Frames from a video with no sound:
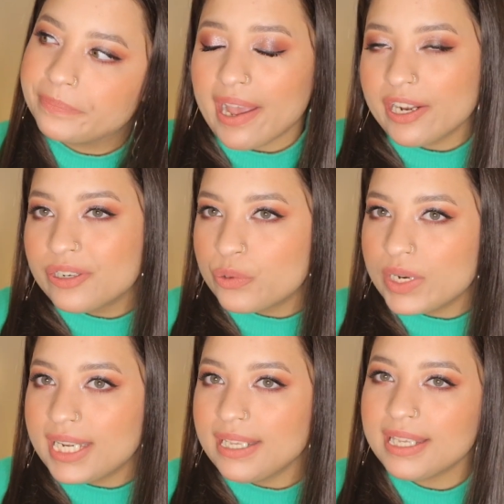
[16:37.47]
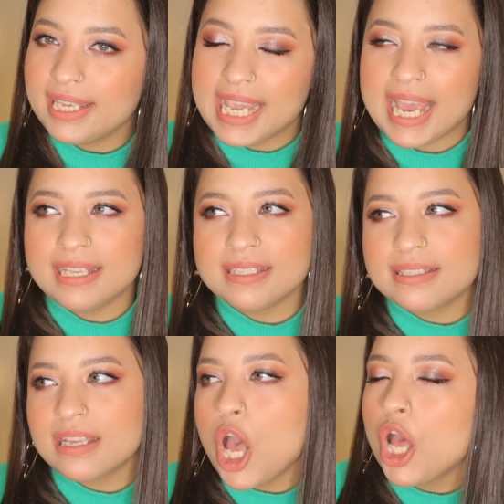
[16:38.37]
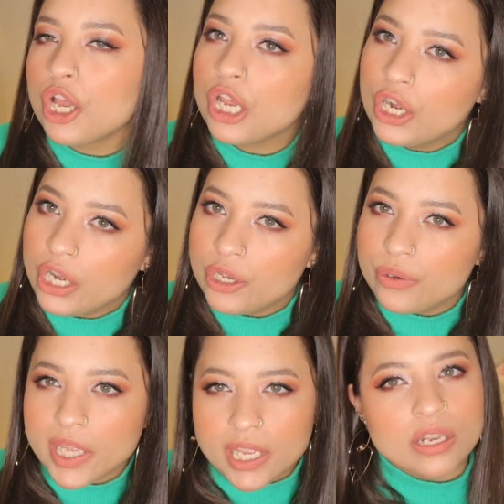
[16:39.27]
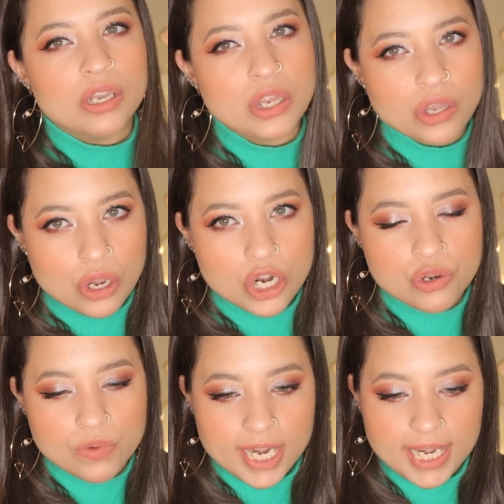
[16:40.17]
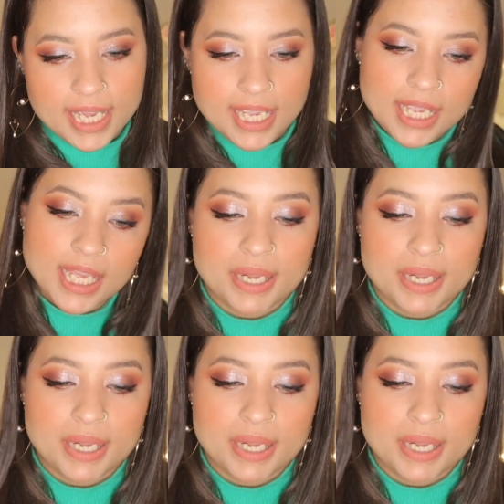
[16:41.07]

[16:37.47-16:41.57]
Hydrating, yes. Glowy, not really.